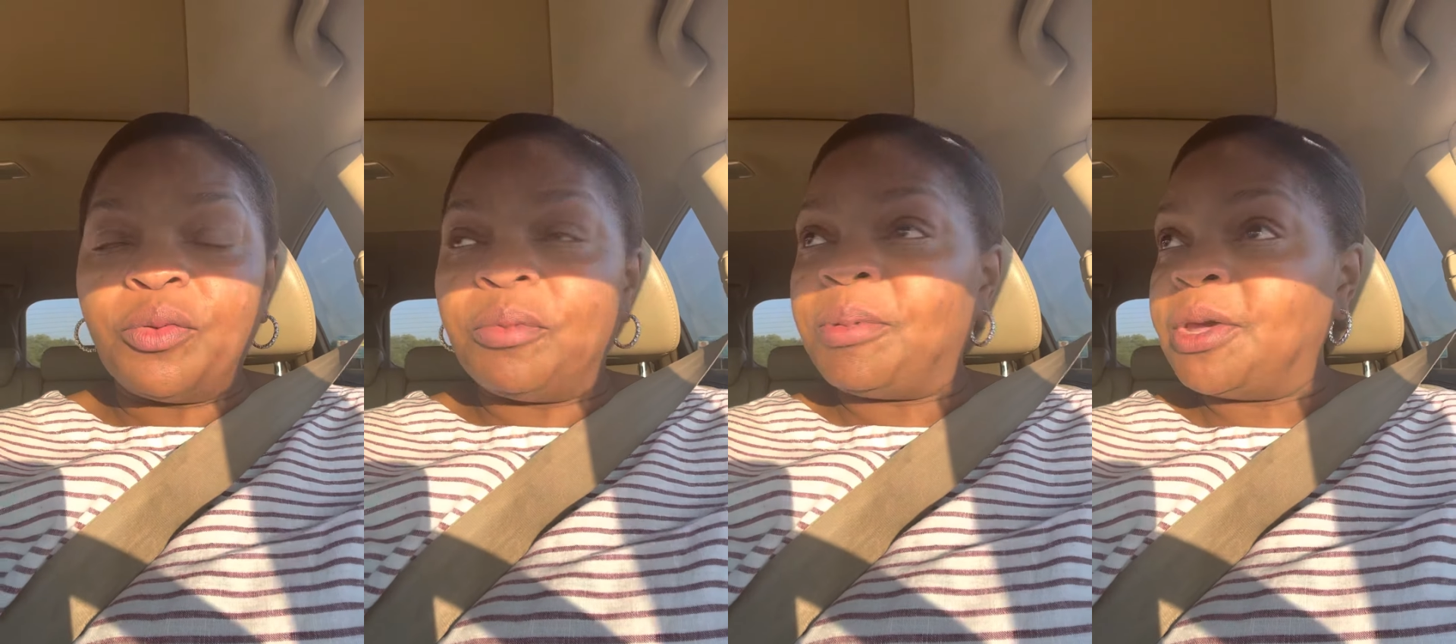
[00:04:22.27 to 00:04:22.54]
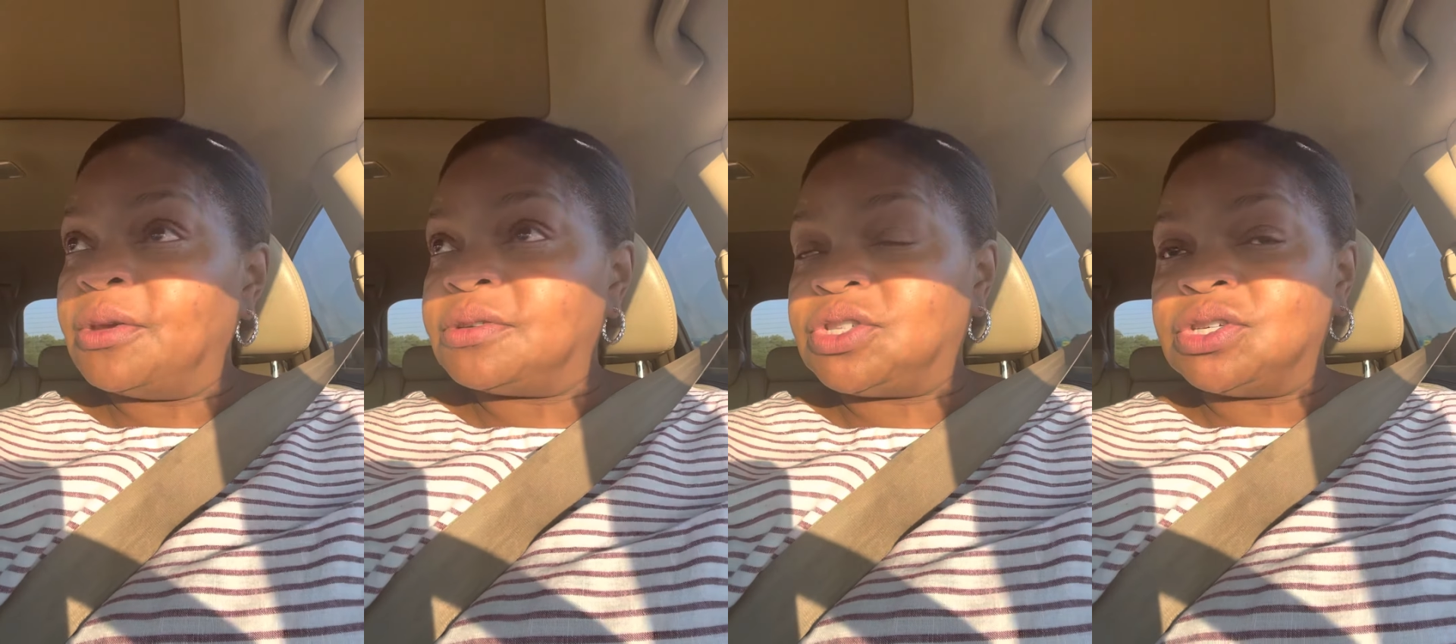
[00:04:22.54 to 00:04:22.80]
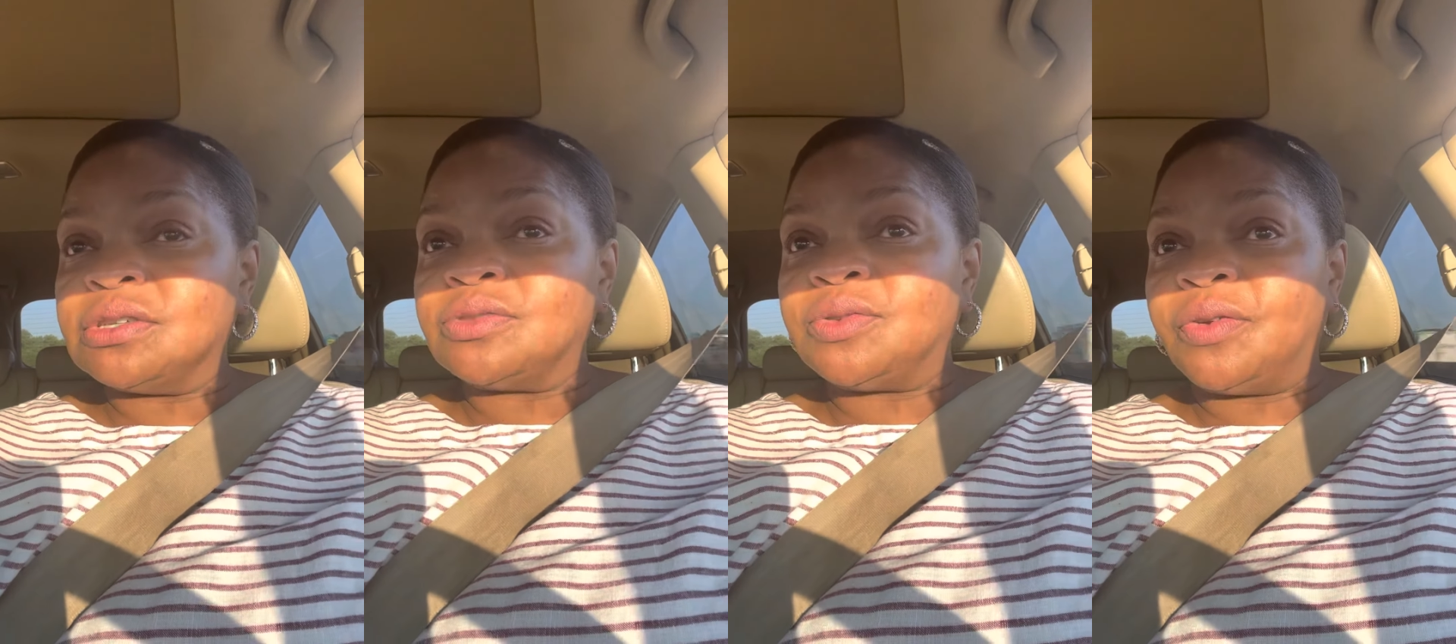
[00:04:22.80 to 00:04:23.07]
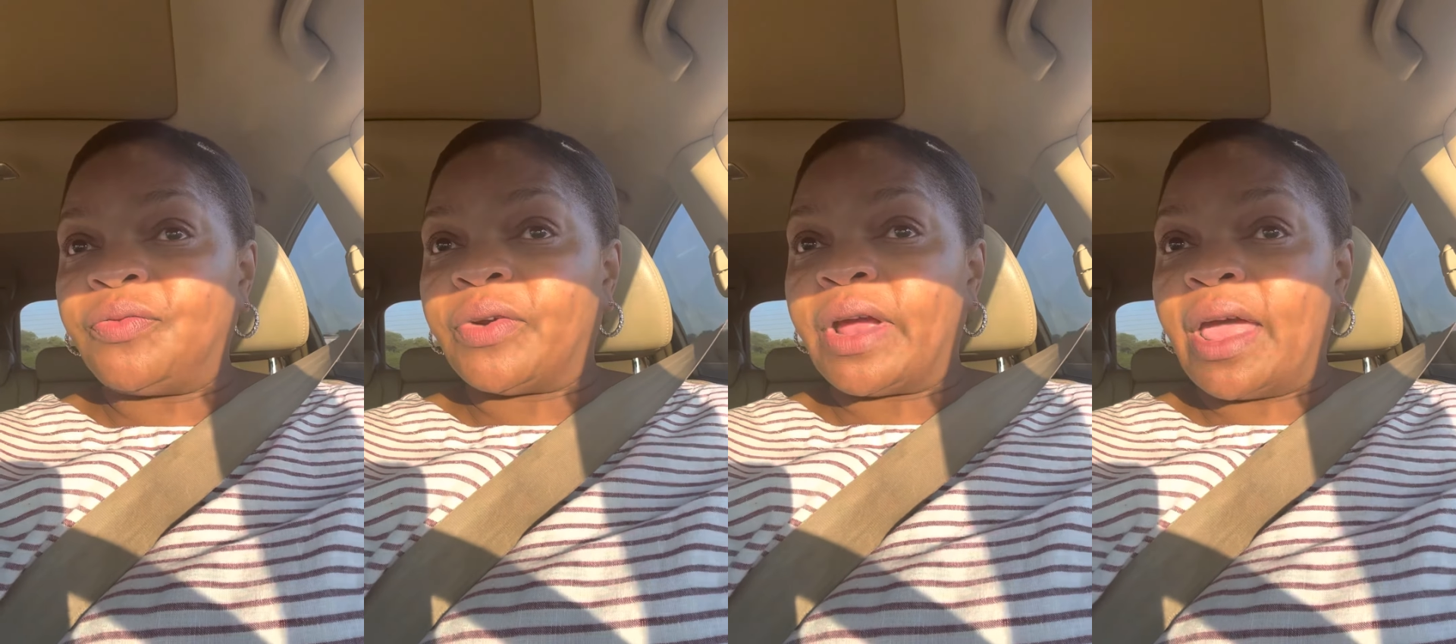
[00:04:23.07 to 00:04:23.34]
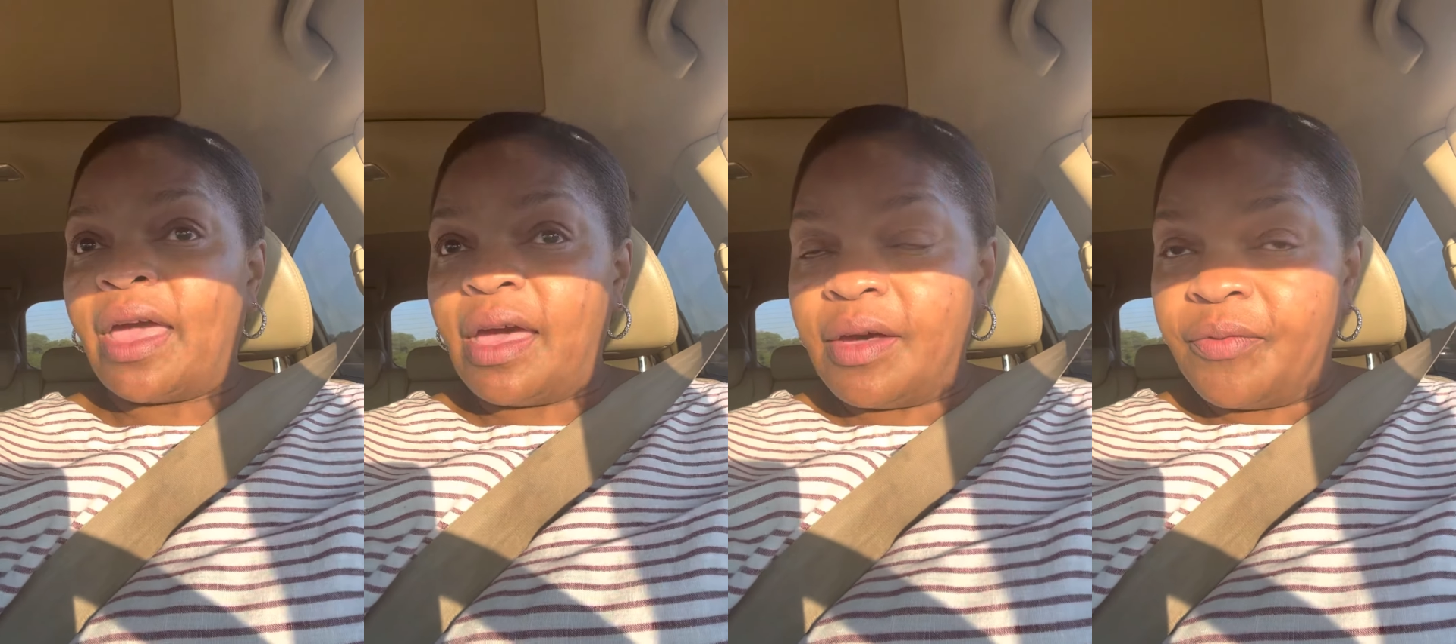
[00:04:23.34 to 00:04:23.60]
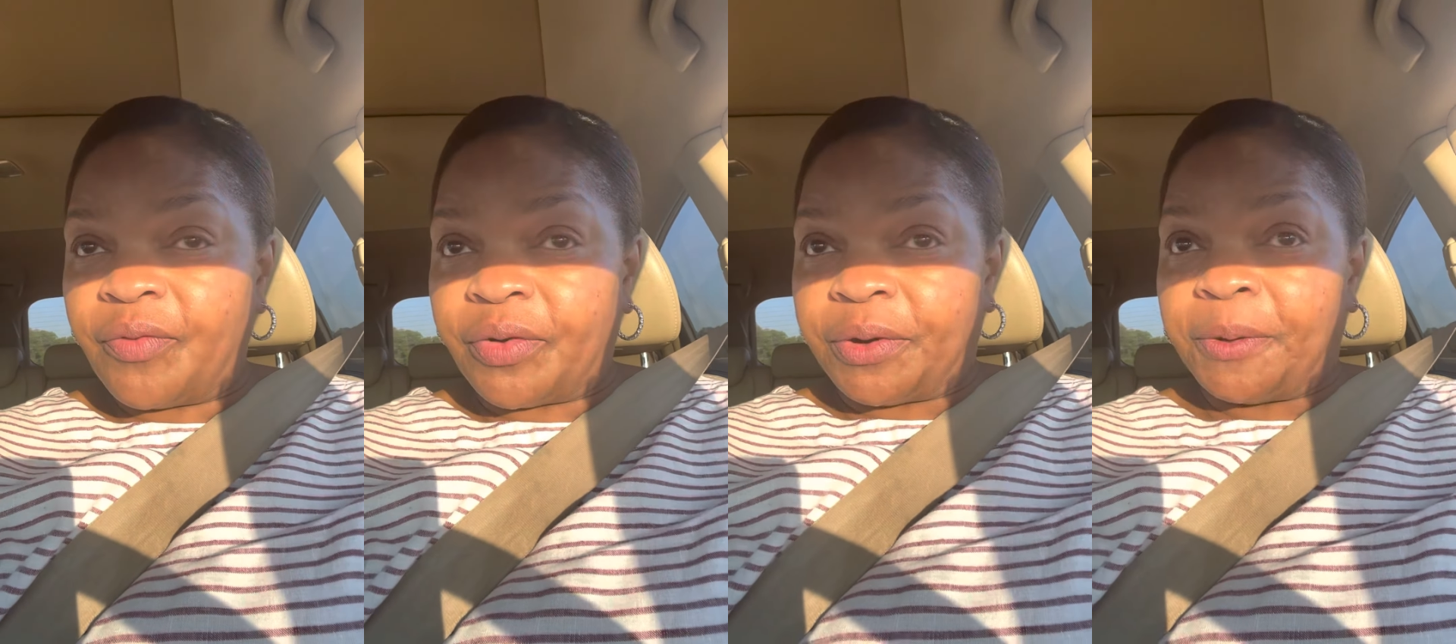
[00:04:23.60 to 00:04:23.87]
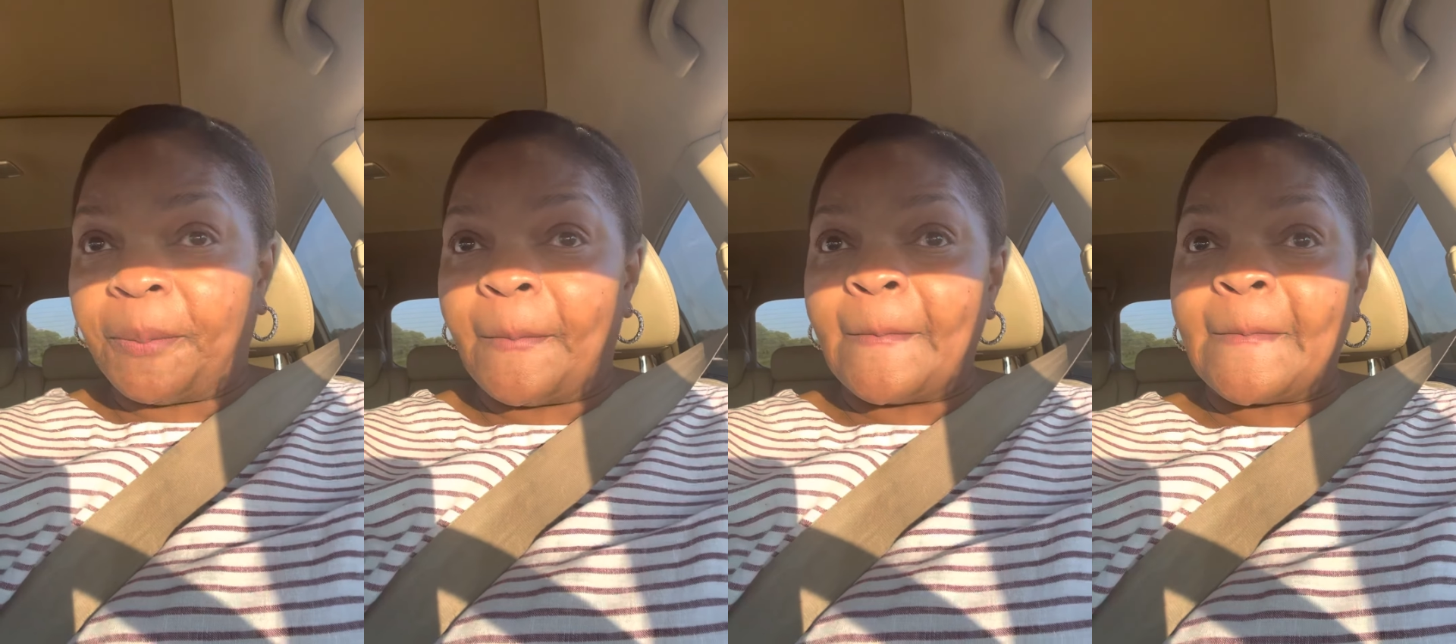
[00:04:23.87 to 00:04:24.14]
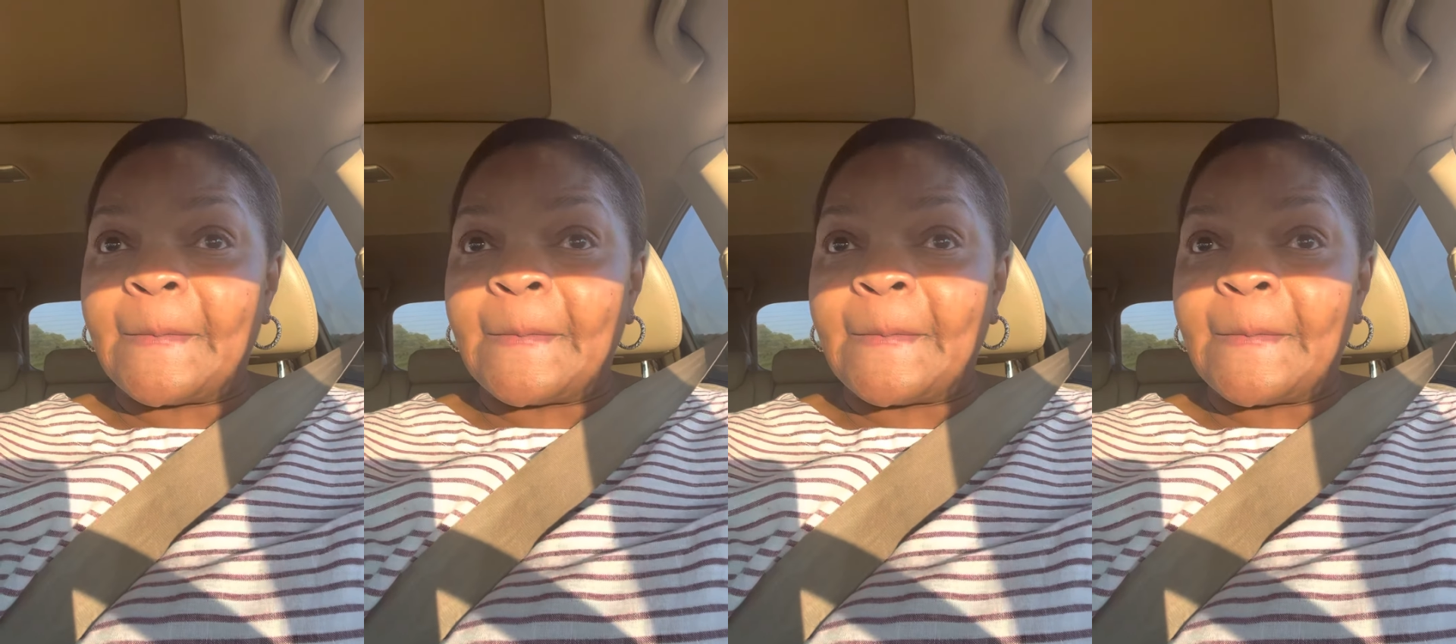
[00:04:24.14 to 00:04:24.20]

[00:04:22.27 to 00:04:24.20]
would be your children forever.